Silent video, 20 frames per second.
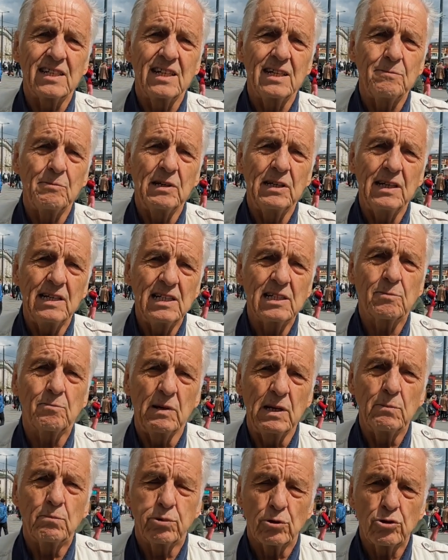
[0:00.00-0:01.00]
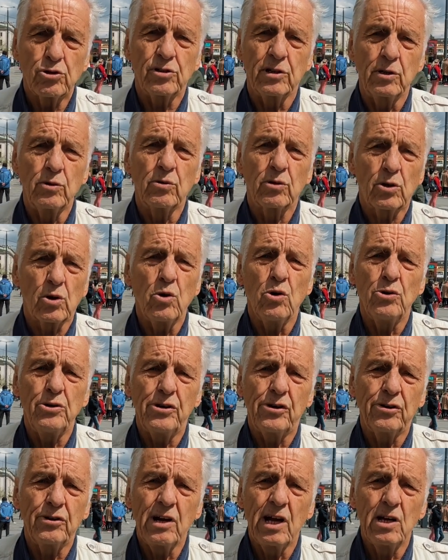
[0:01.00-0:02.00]
I mean, he's been pushed into a
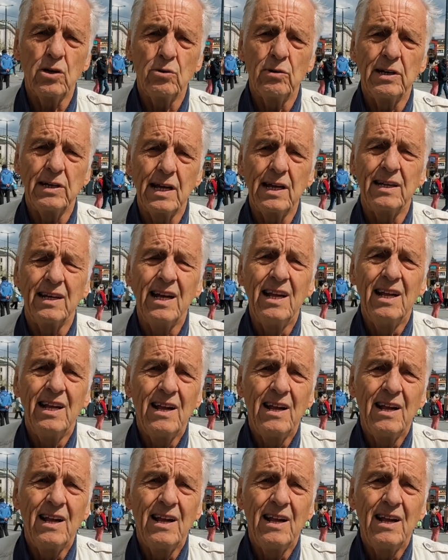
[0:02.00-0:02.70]
corner now, and